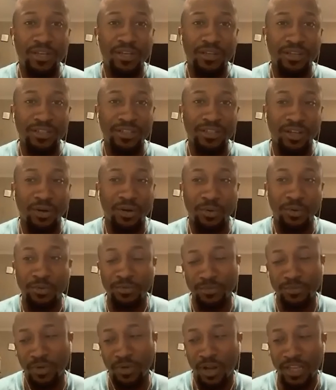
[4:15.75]
So
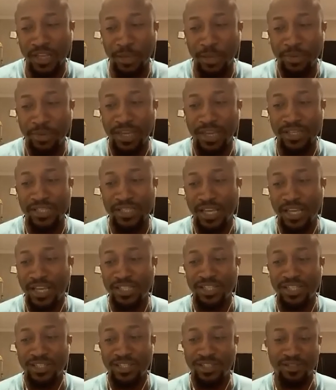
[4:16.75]
with all that being
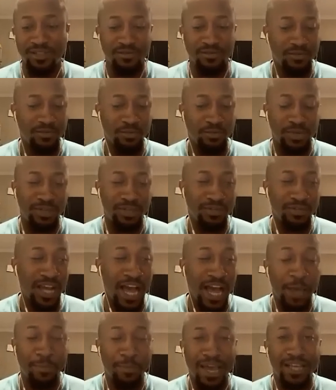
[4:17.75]
said, just when
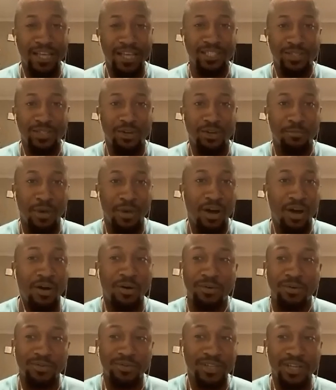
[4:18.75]
God passes you the
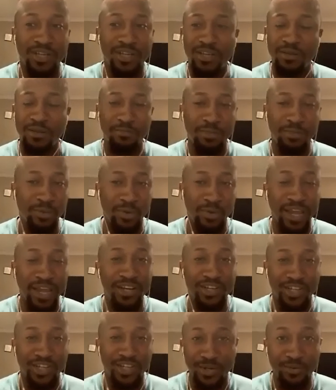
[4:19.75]
ball, be ready
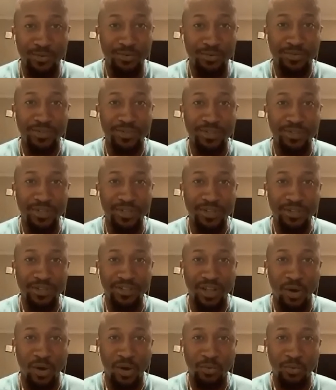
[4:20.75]
to shoot.
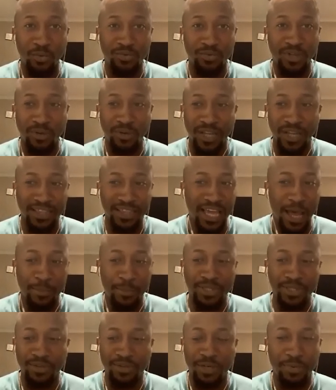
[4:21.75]
Don't let the
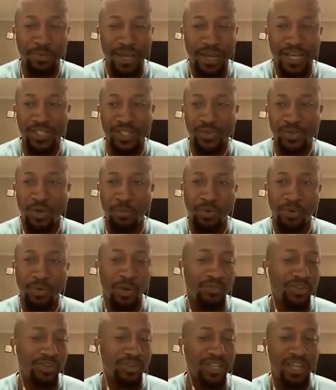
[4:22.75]
opportunity pass you up with
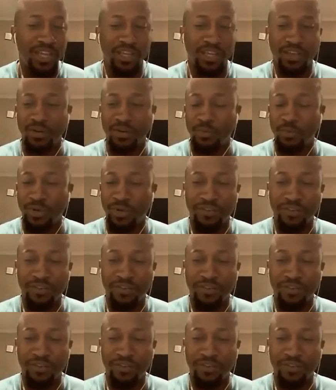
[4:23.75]
overthinking or whatever.